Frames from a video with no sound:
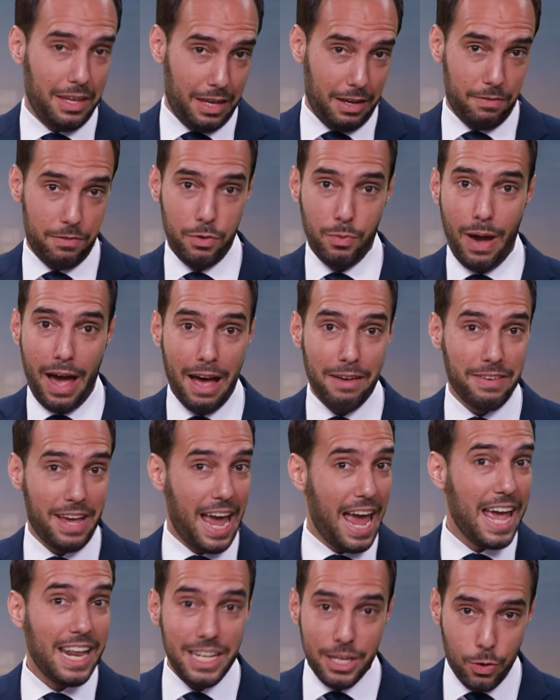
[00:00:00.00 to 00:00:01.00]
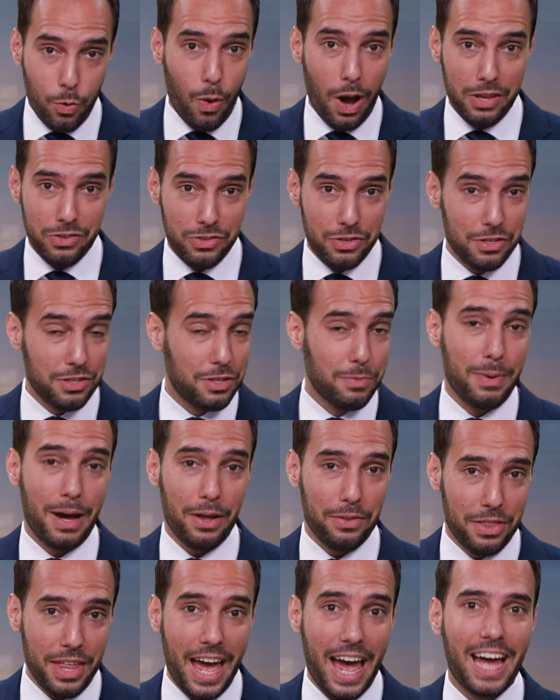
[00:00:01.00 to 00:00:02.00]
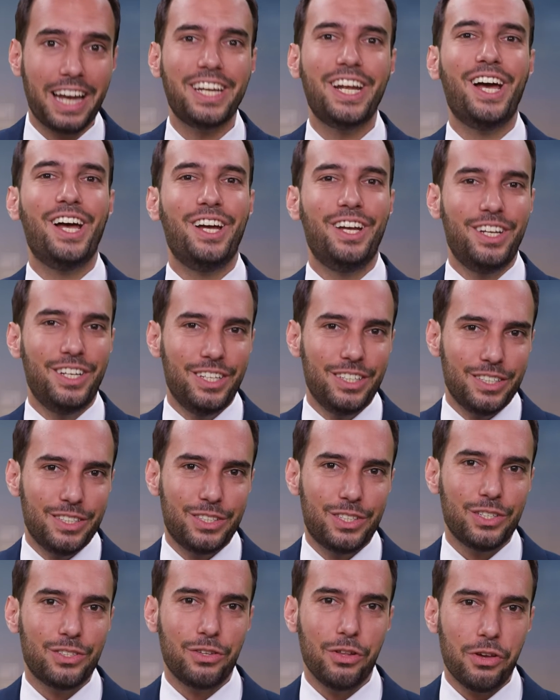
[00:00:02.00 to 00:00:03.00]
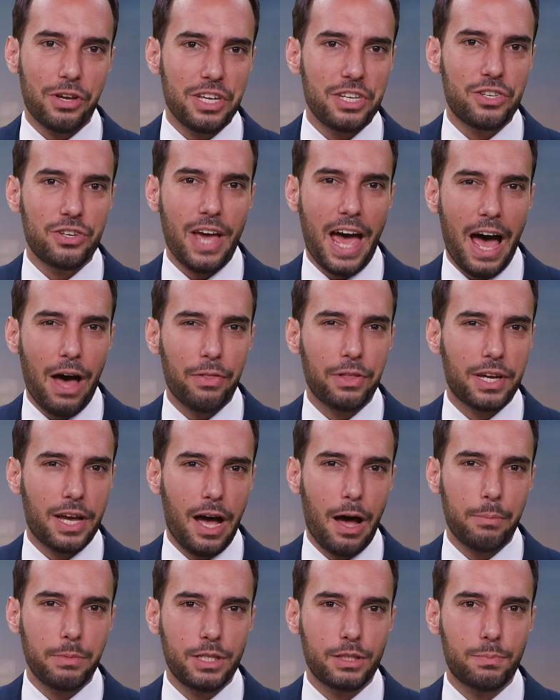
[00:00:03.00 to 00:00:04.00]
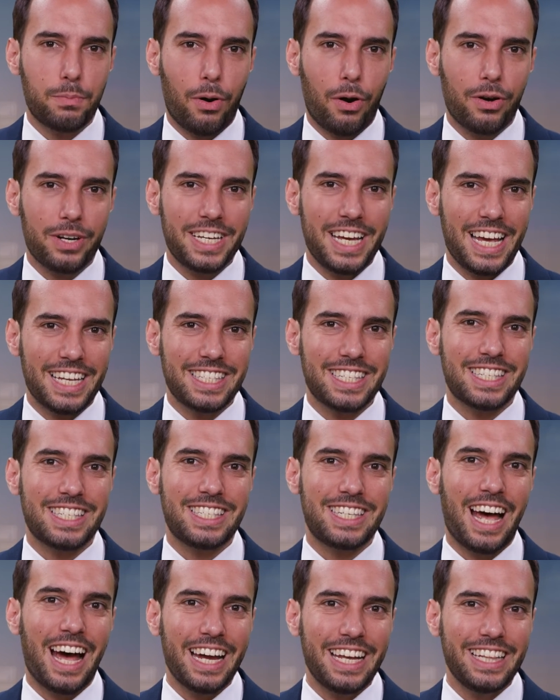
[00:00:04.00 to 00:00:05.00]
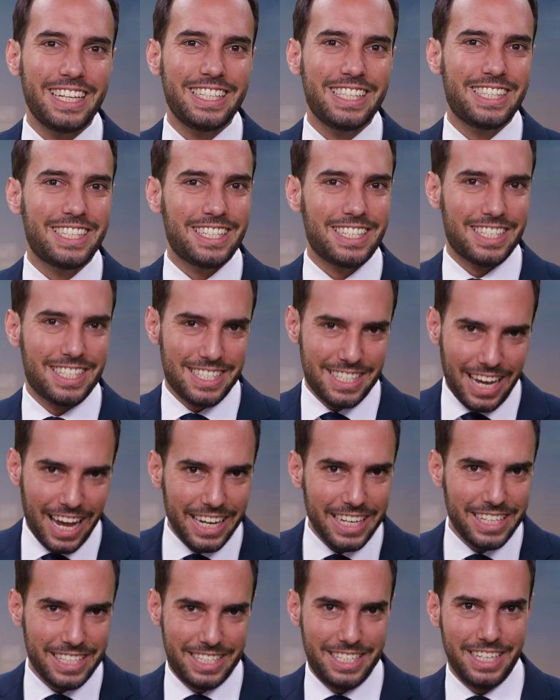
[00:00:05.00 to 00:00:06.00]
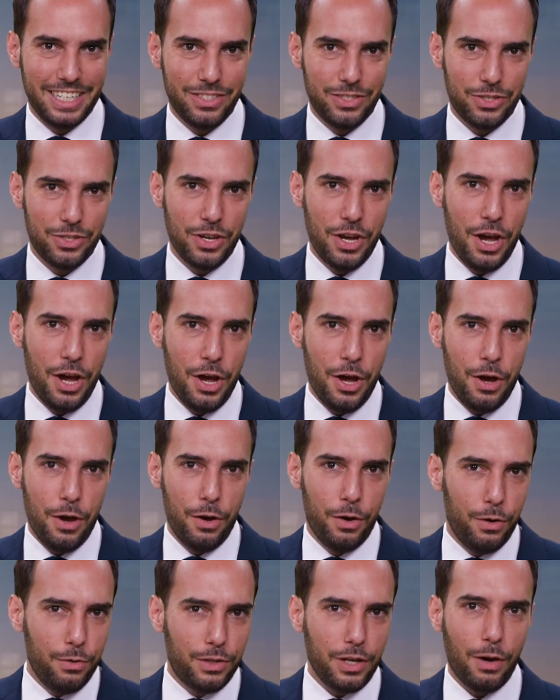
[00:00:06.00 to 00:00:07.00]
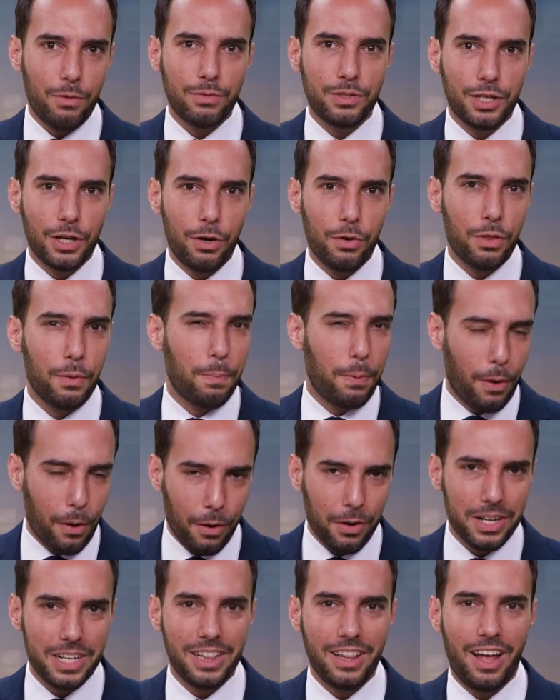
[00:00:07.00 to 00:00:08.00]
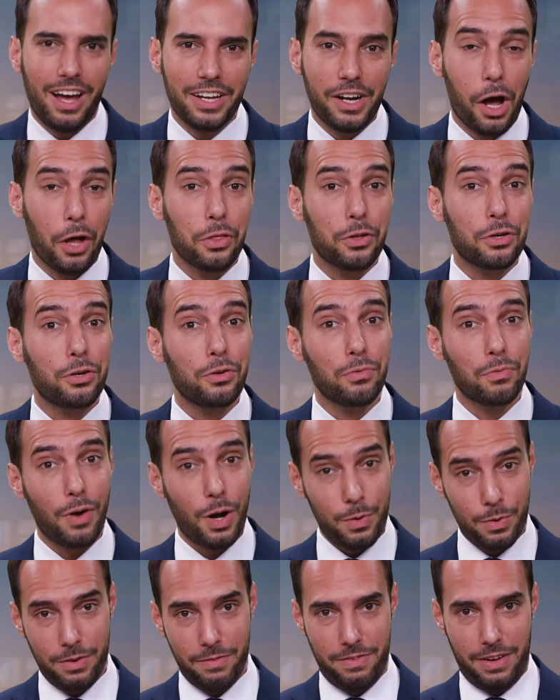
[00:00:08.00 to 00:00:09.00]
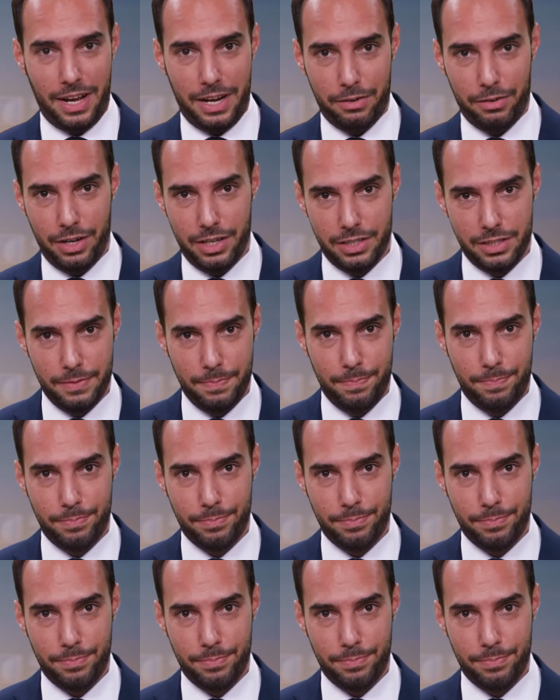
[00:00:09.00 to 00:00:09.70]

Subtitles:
If you have any questions about that, just look into how the Communist Party has silenced scientists who don't toe the party line on the coronavirus.